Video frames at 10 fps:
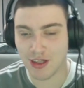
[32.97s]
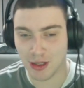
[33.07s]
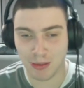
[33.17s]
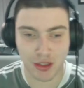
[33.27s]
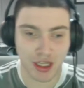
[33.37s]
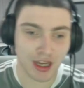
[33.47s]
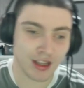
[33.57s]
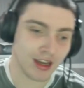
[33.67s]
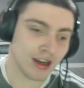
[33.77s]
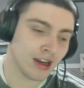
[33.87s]
the jump
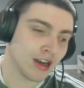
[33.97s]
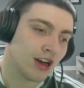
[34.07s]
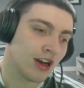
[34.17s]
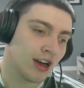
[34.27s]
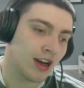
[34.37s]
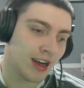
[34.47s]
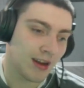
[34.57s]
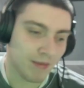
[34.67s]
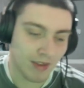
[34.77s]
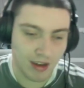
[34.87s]
scare
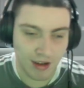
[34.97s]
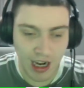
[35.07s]
there.